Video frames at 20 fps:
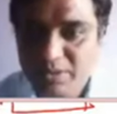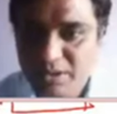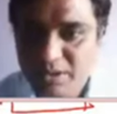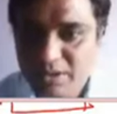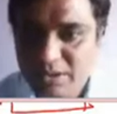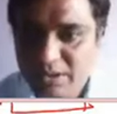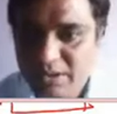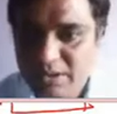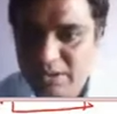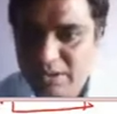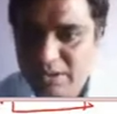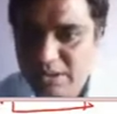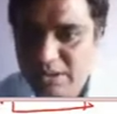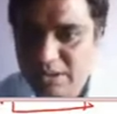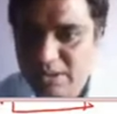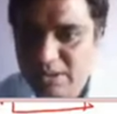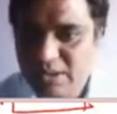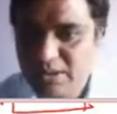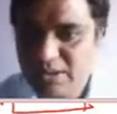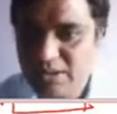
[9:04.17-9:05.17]
the
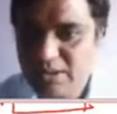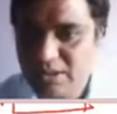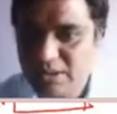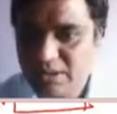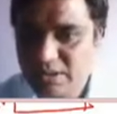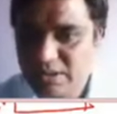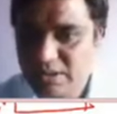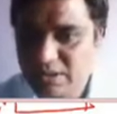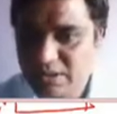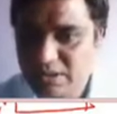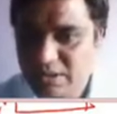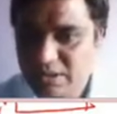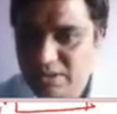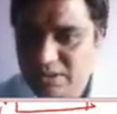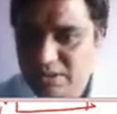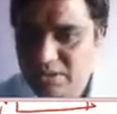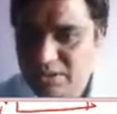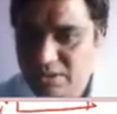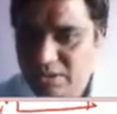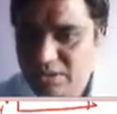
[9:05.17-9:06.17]
current
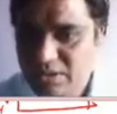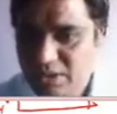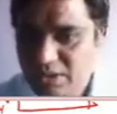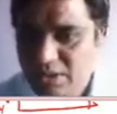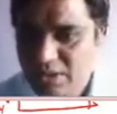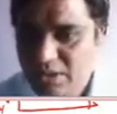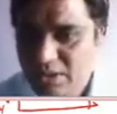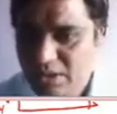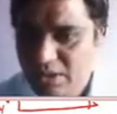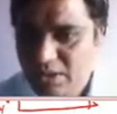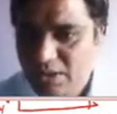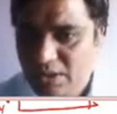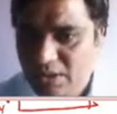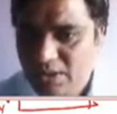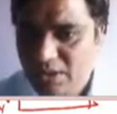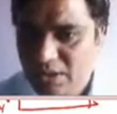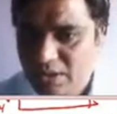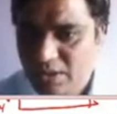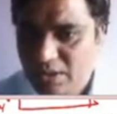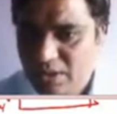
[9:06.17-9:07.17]
is,
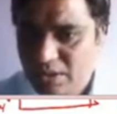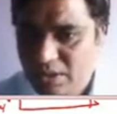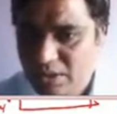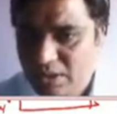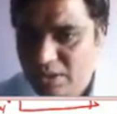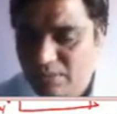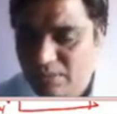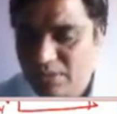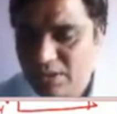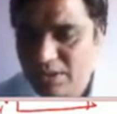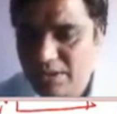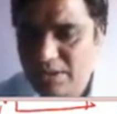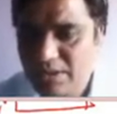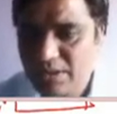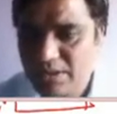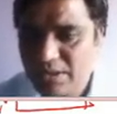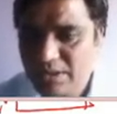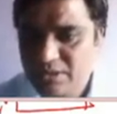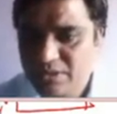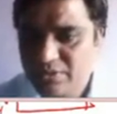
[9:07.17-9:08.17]
can be written
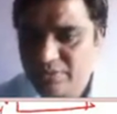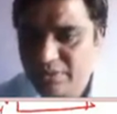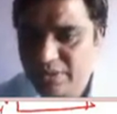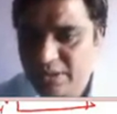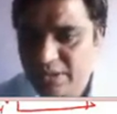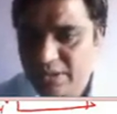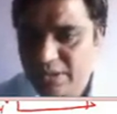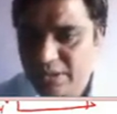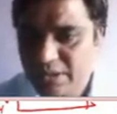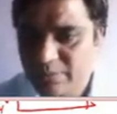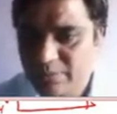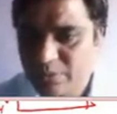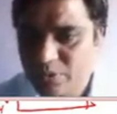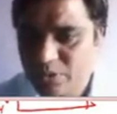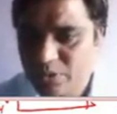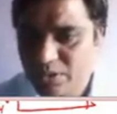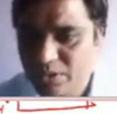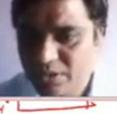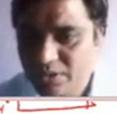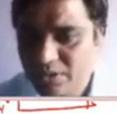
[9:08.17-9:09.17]
as Vt
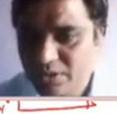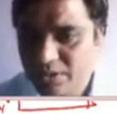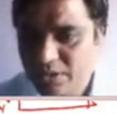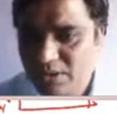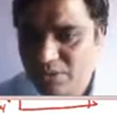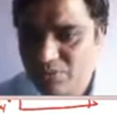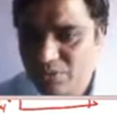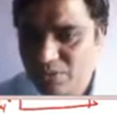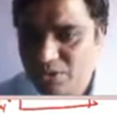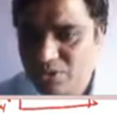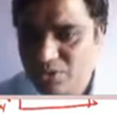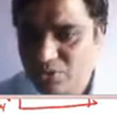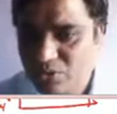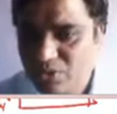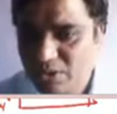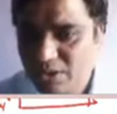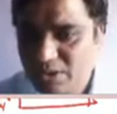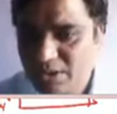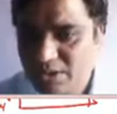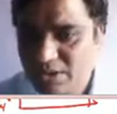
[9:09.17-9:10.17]
upon Thevenin's
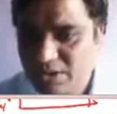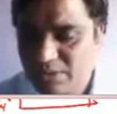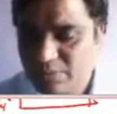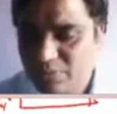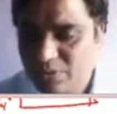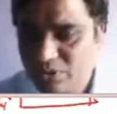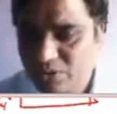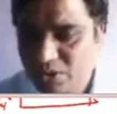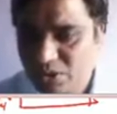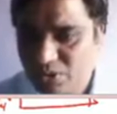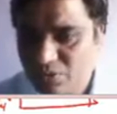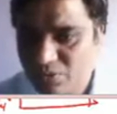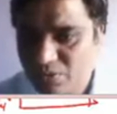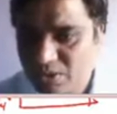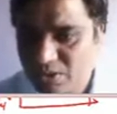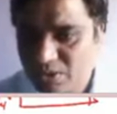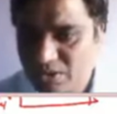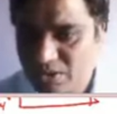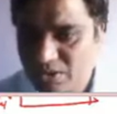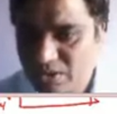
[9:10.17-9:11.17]
voltage upon
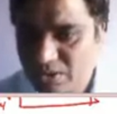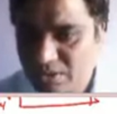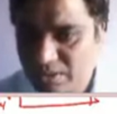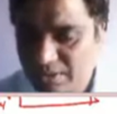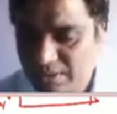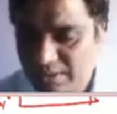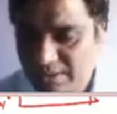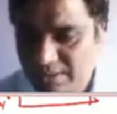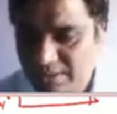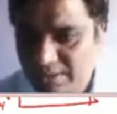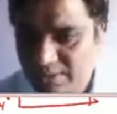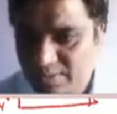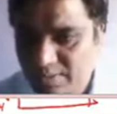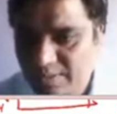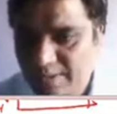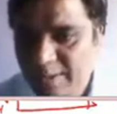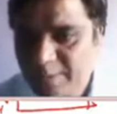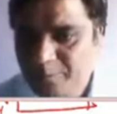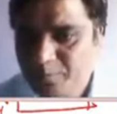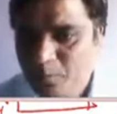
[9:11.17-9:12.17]
Thevenin's
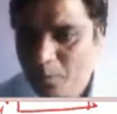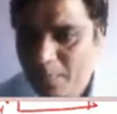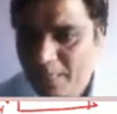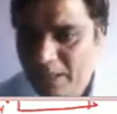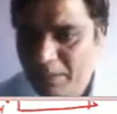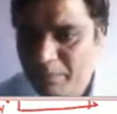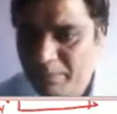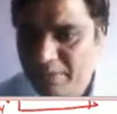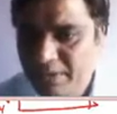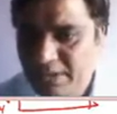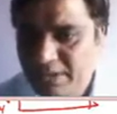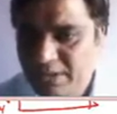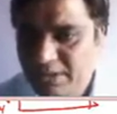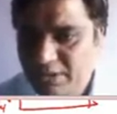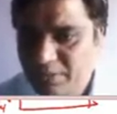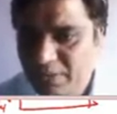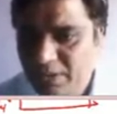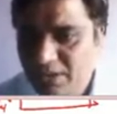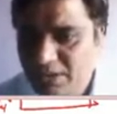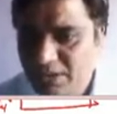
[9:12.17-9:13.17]
impedance
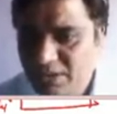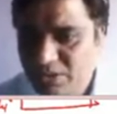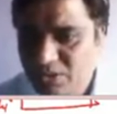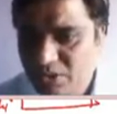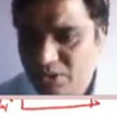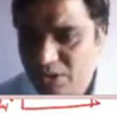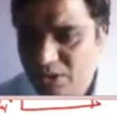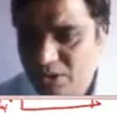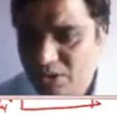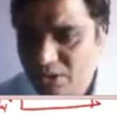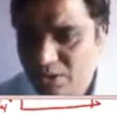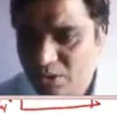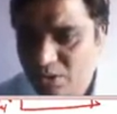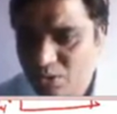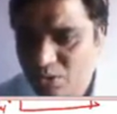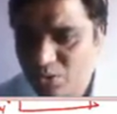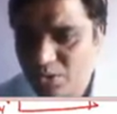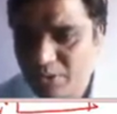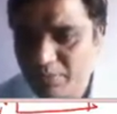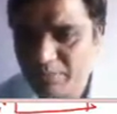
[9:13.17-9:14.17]
plus your
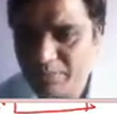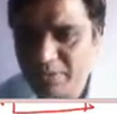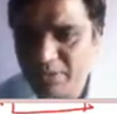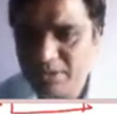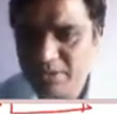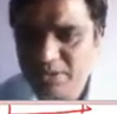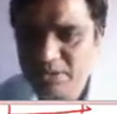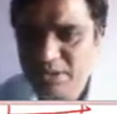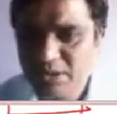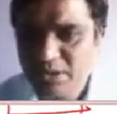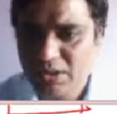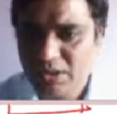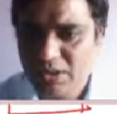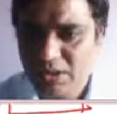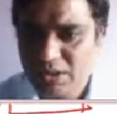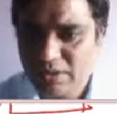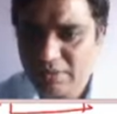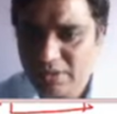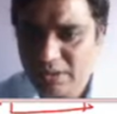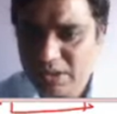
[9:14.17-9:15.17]
load impedance.
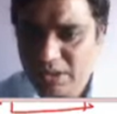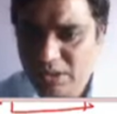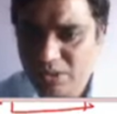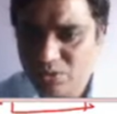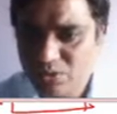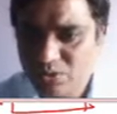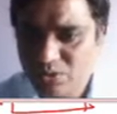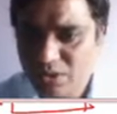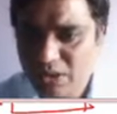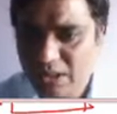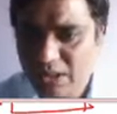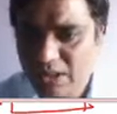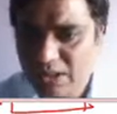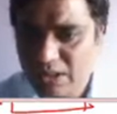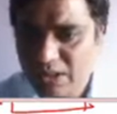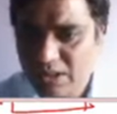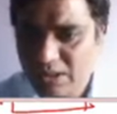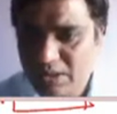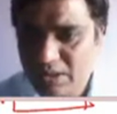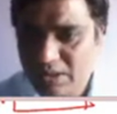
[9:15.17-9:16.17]
Now what I'll do,
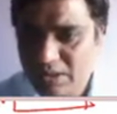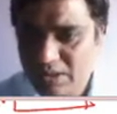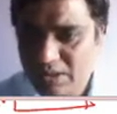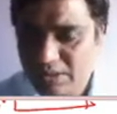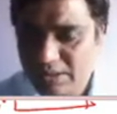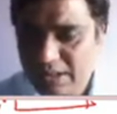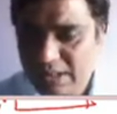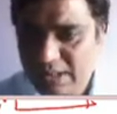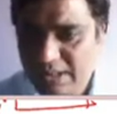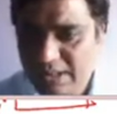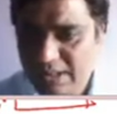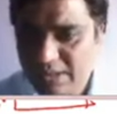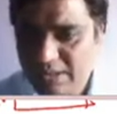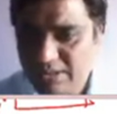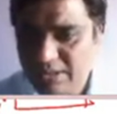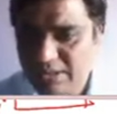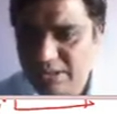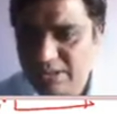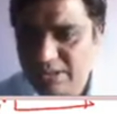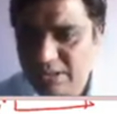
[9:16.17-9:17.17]
I'll take it
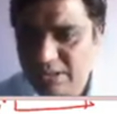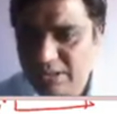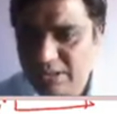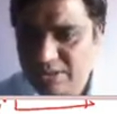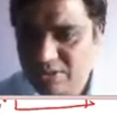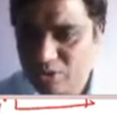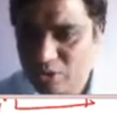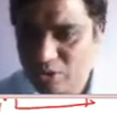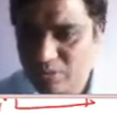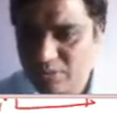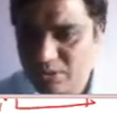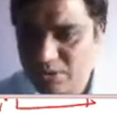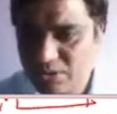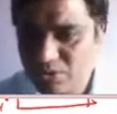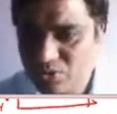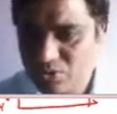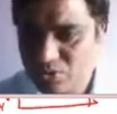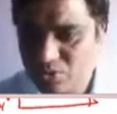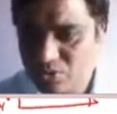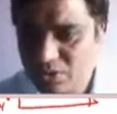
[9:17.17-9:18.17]
Zt as common.
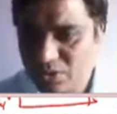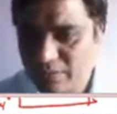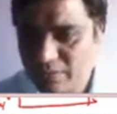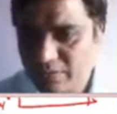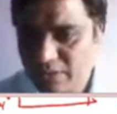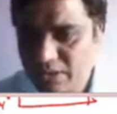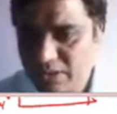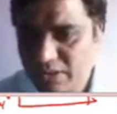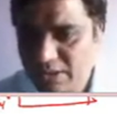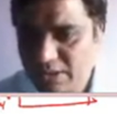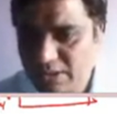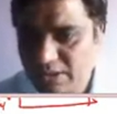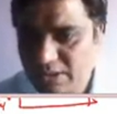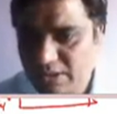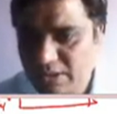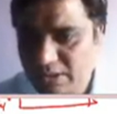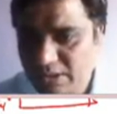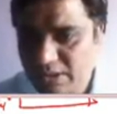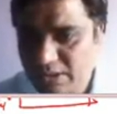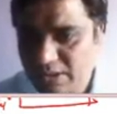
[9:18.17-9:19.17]
So if I'll take it
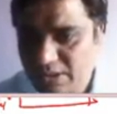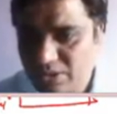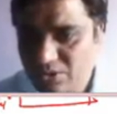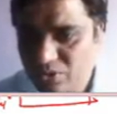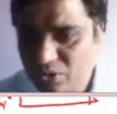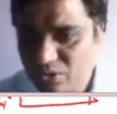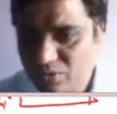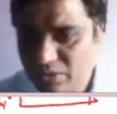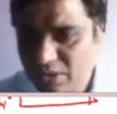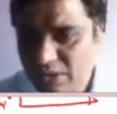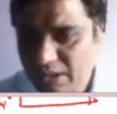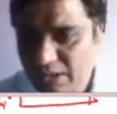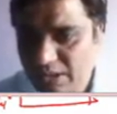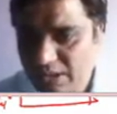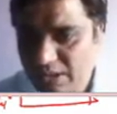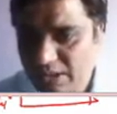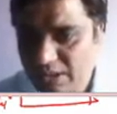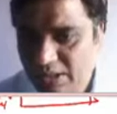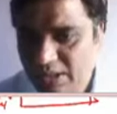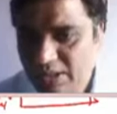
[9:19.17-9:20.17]
Zt as common, I
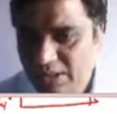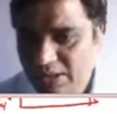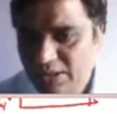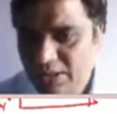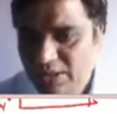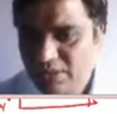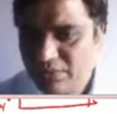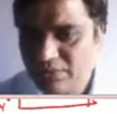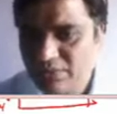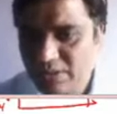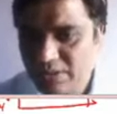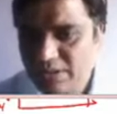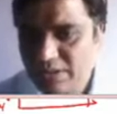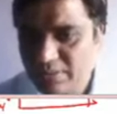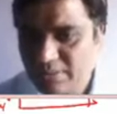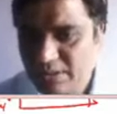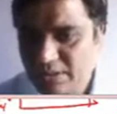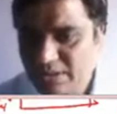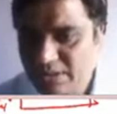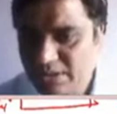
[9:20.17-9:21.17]
can write Vt
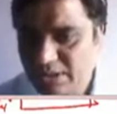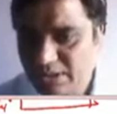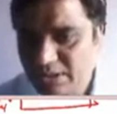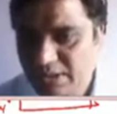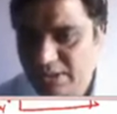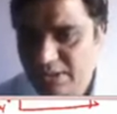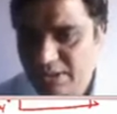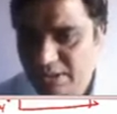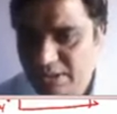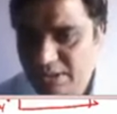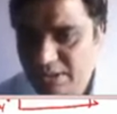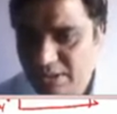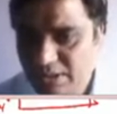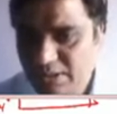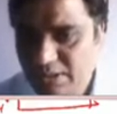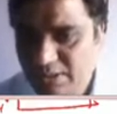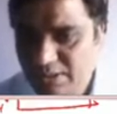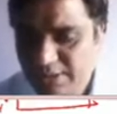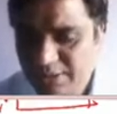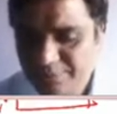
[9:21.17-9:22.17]
by Zt here
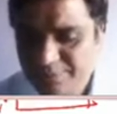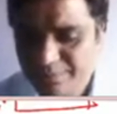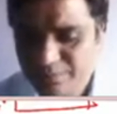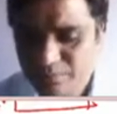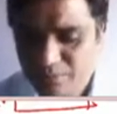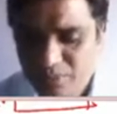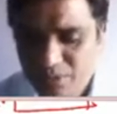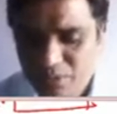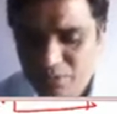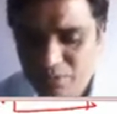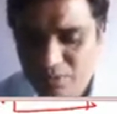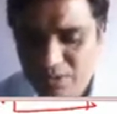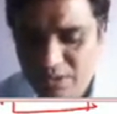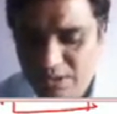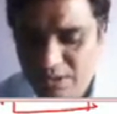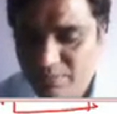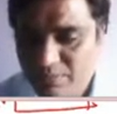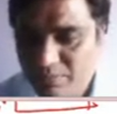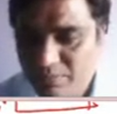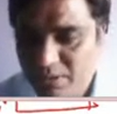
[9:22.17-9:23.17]

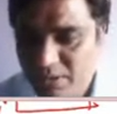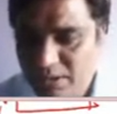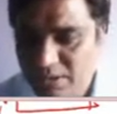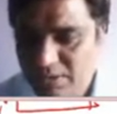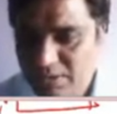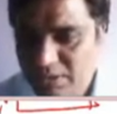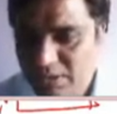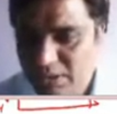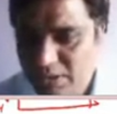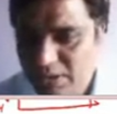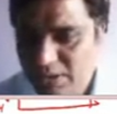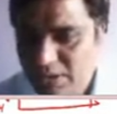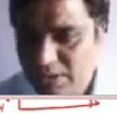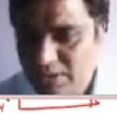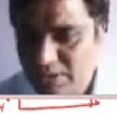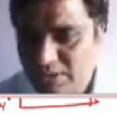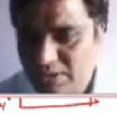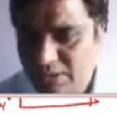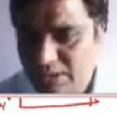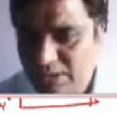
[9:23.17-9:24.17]
1 plus
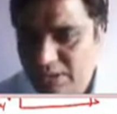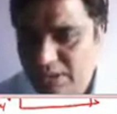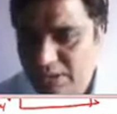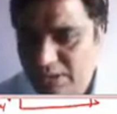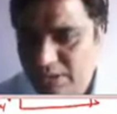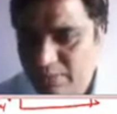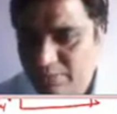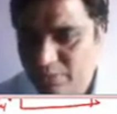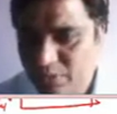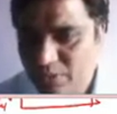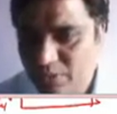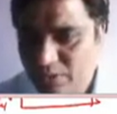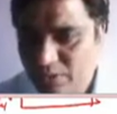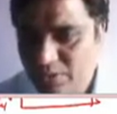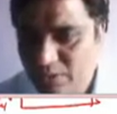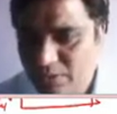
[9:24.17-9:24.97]
ZL upon